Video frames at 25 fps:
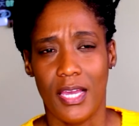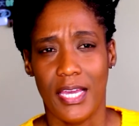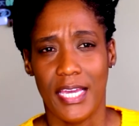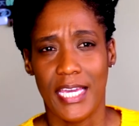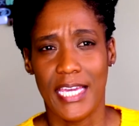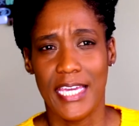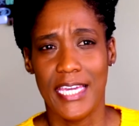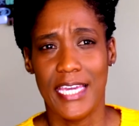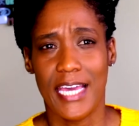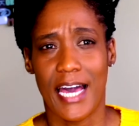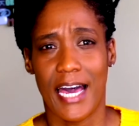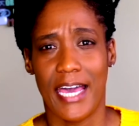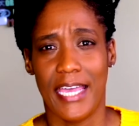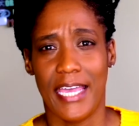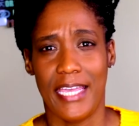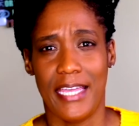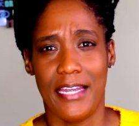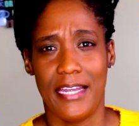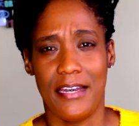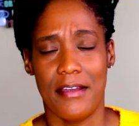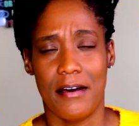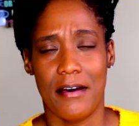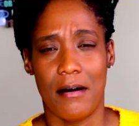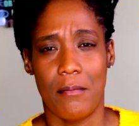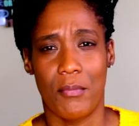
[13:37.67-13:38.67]

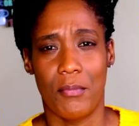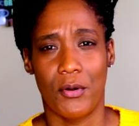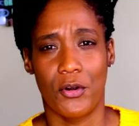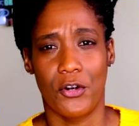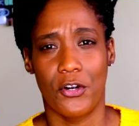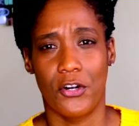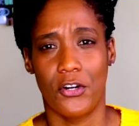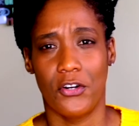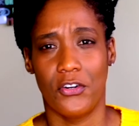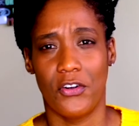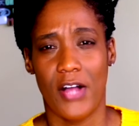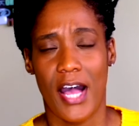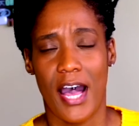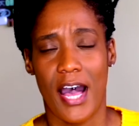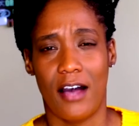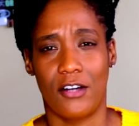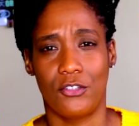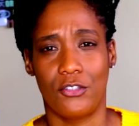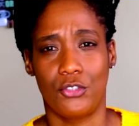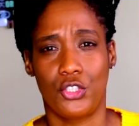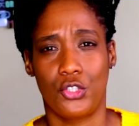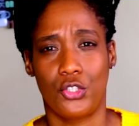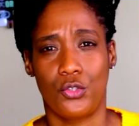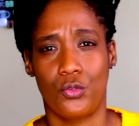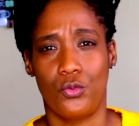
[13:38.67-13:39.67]
EIN number,
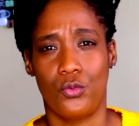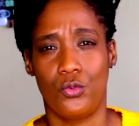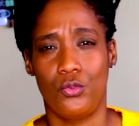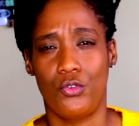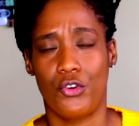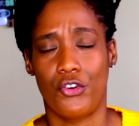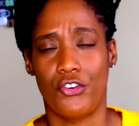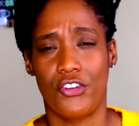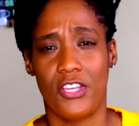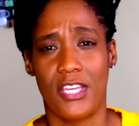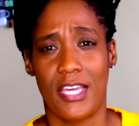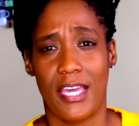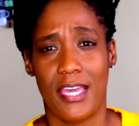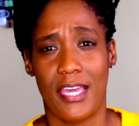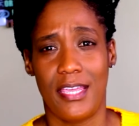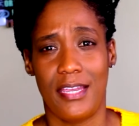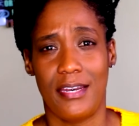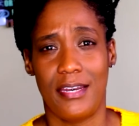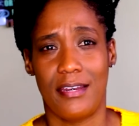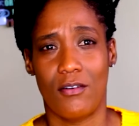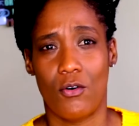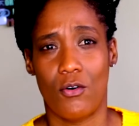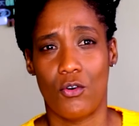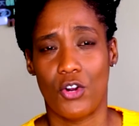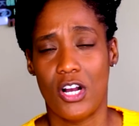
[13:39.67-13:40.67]
how to
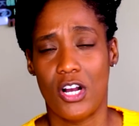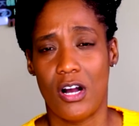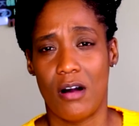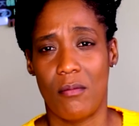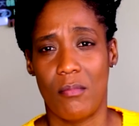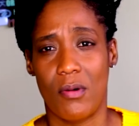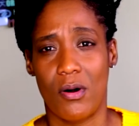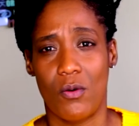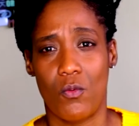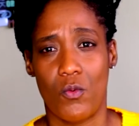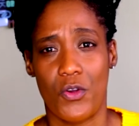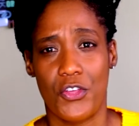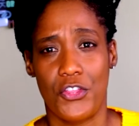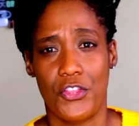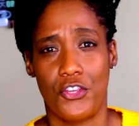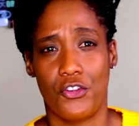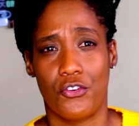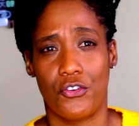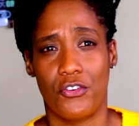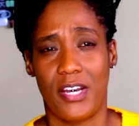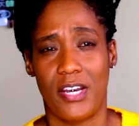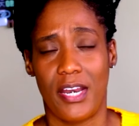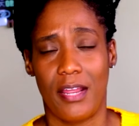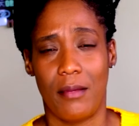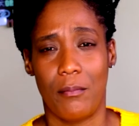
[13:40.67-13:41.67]
create or come up with
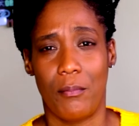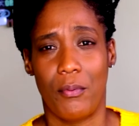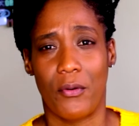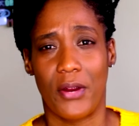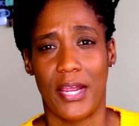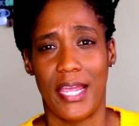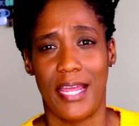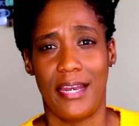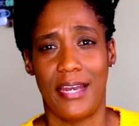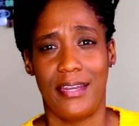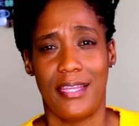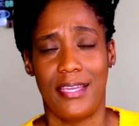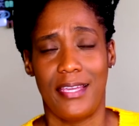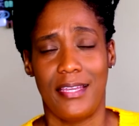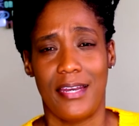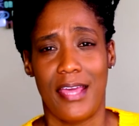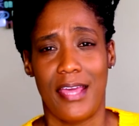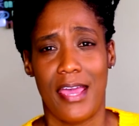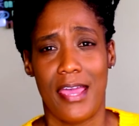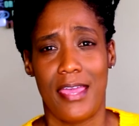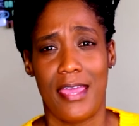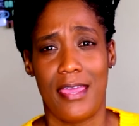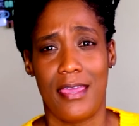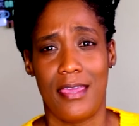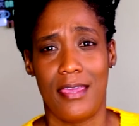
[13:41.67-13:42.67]
your branding
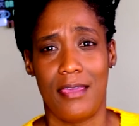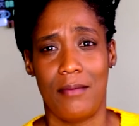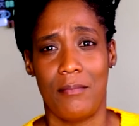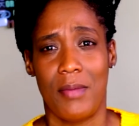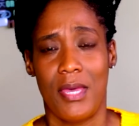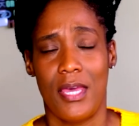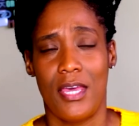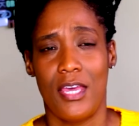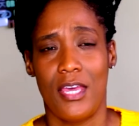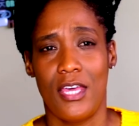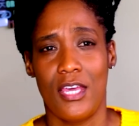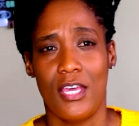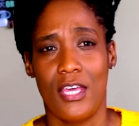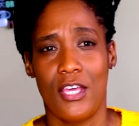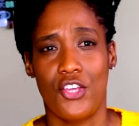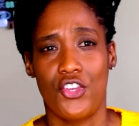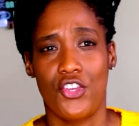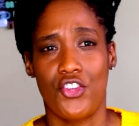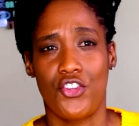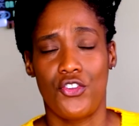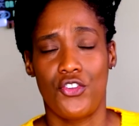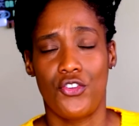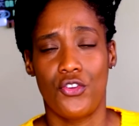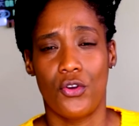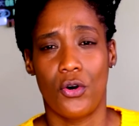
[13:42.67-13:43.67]
name,
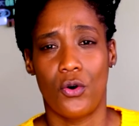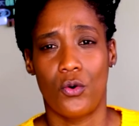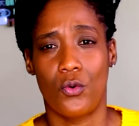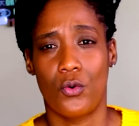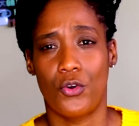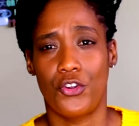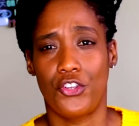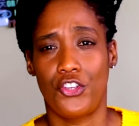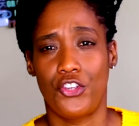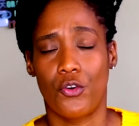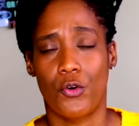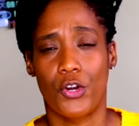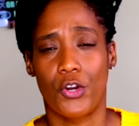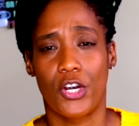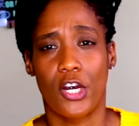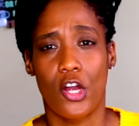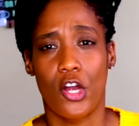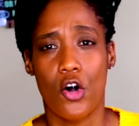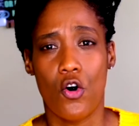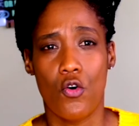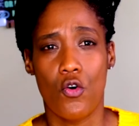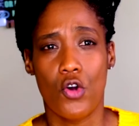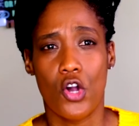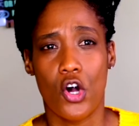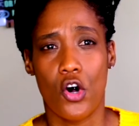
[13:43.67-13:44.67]
your
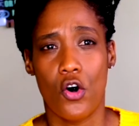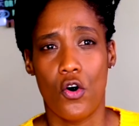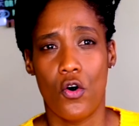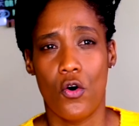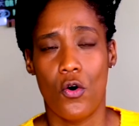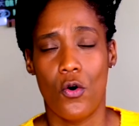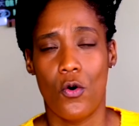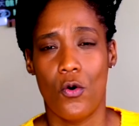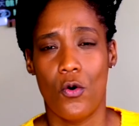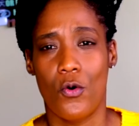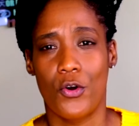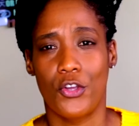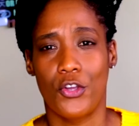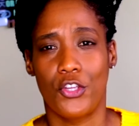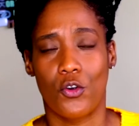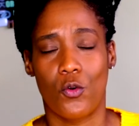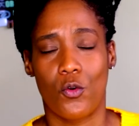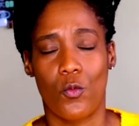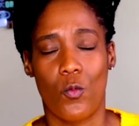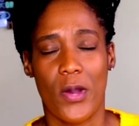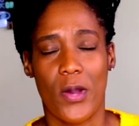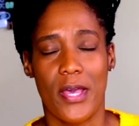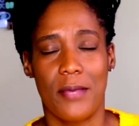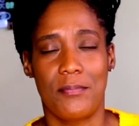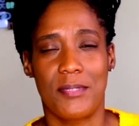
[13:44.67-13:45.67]
logo, your
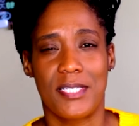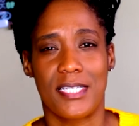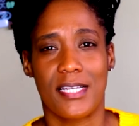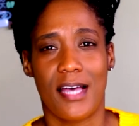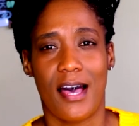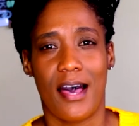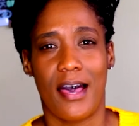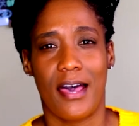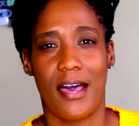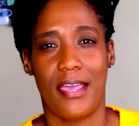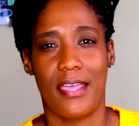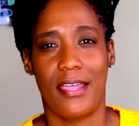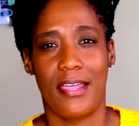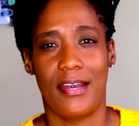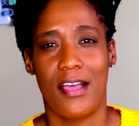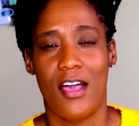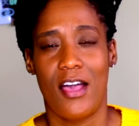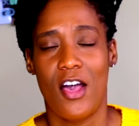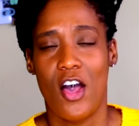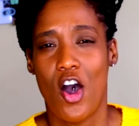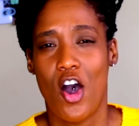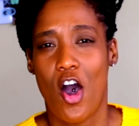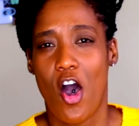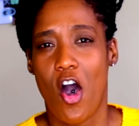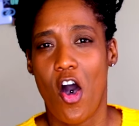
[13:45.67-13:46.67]
website,
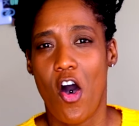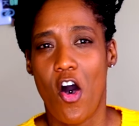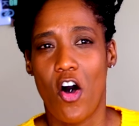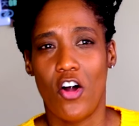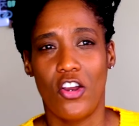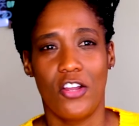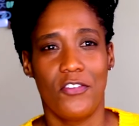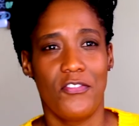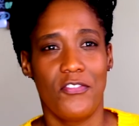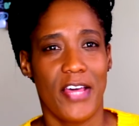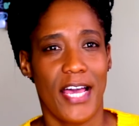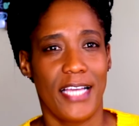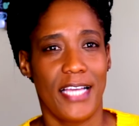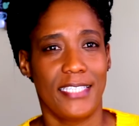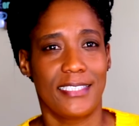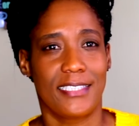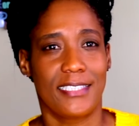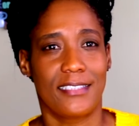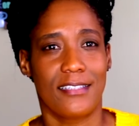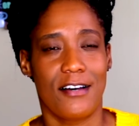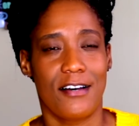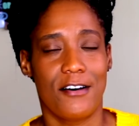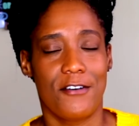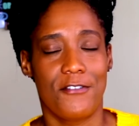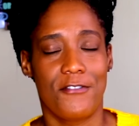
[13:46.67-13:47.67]
all of that
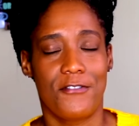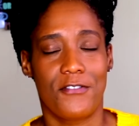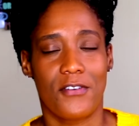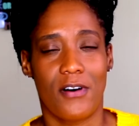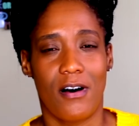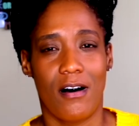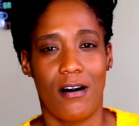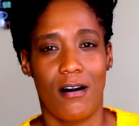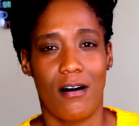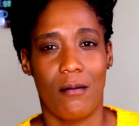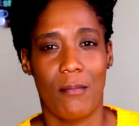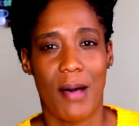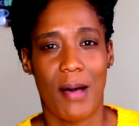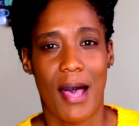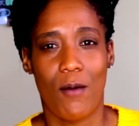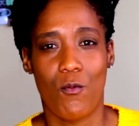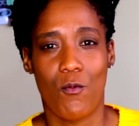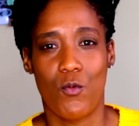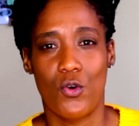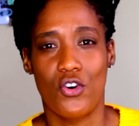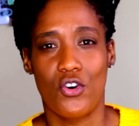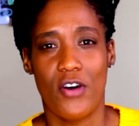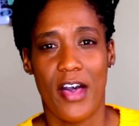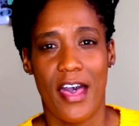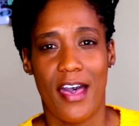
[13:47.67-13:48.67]
stuff. I
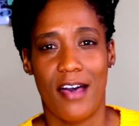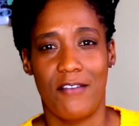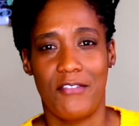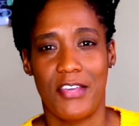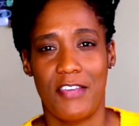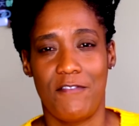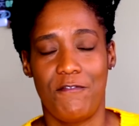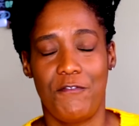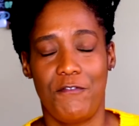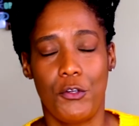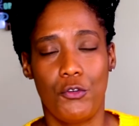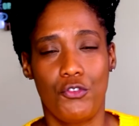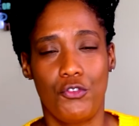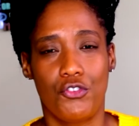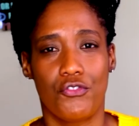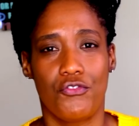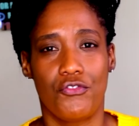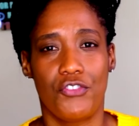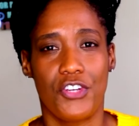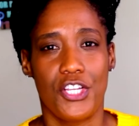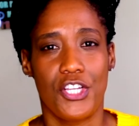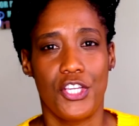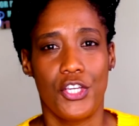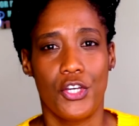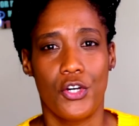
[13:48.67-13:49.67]
will have in future
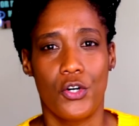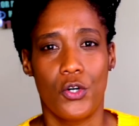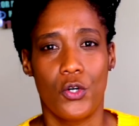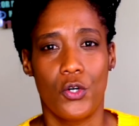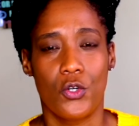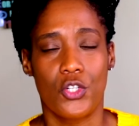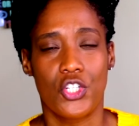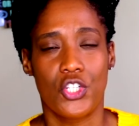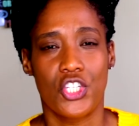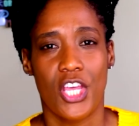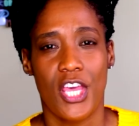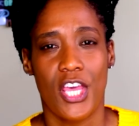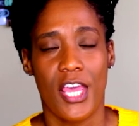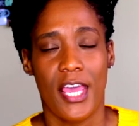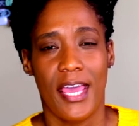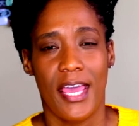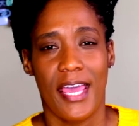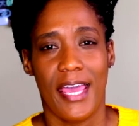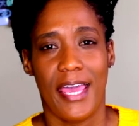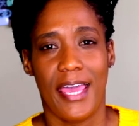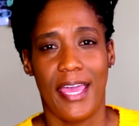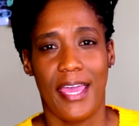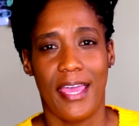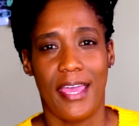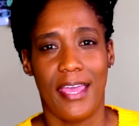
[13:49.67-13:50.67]
videos.
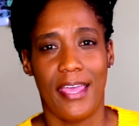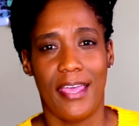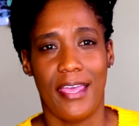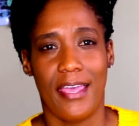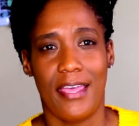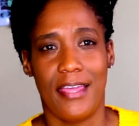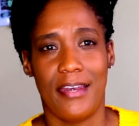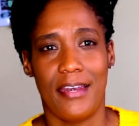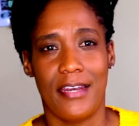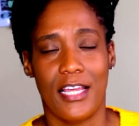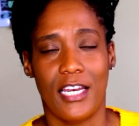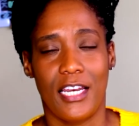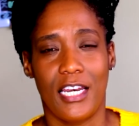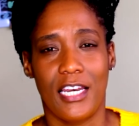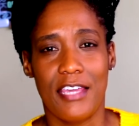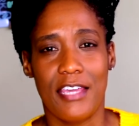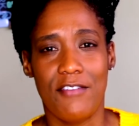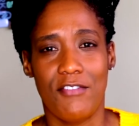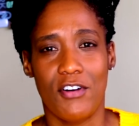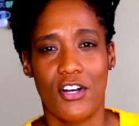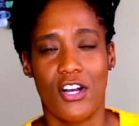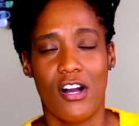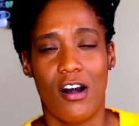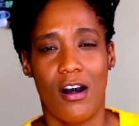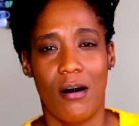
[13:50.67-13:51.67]
And
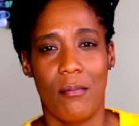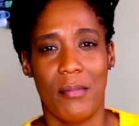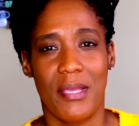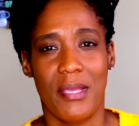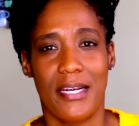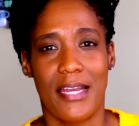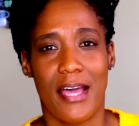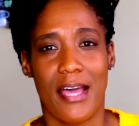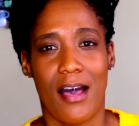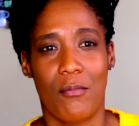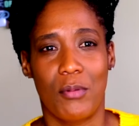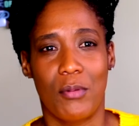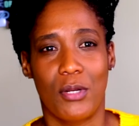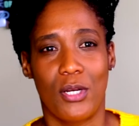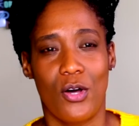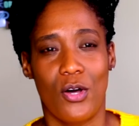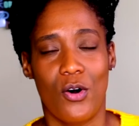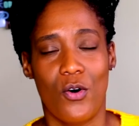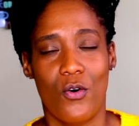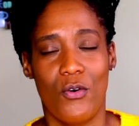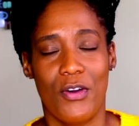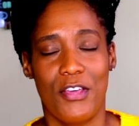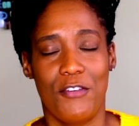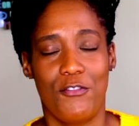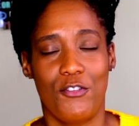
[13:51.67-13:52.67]
leave a comment down
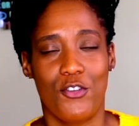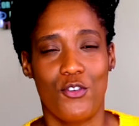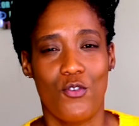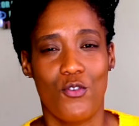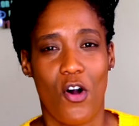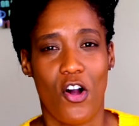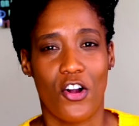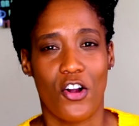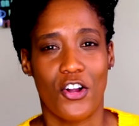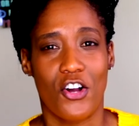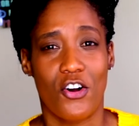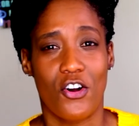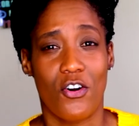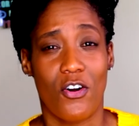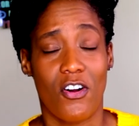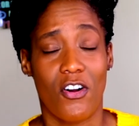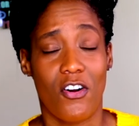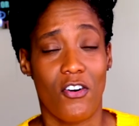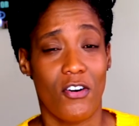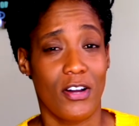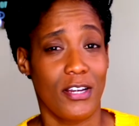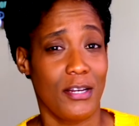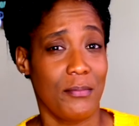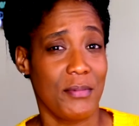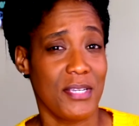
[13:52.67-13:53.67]
below if you are
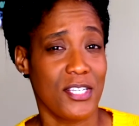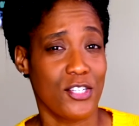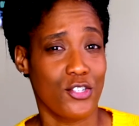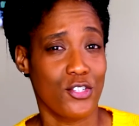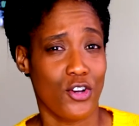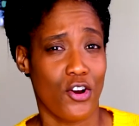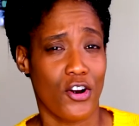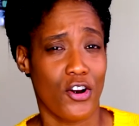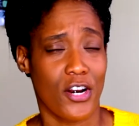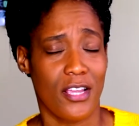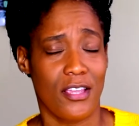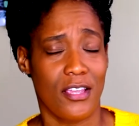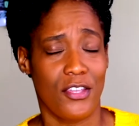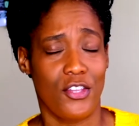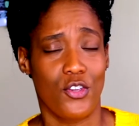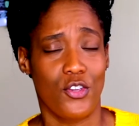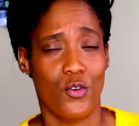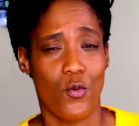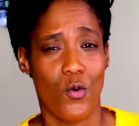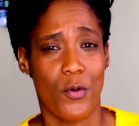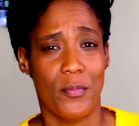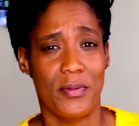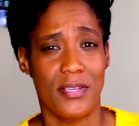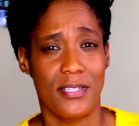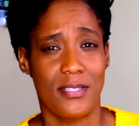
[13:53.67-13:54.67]
going to be starting
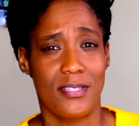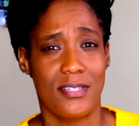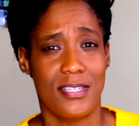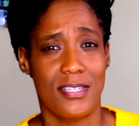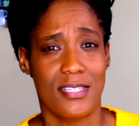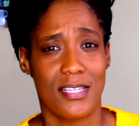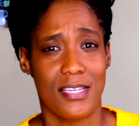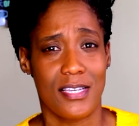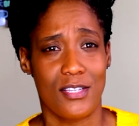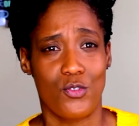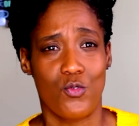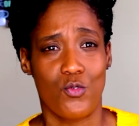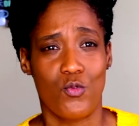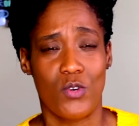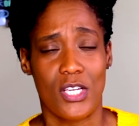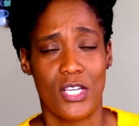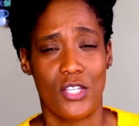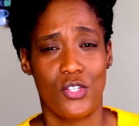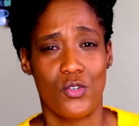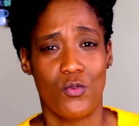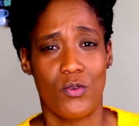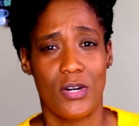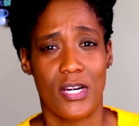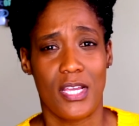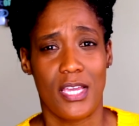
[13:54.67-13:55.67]
your business in
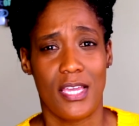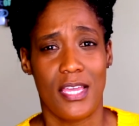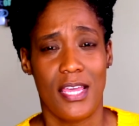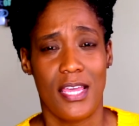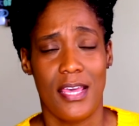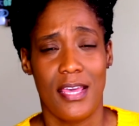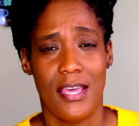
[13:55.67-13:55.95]
2020.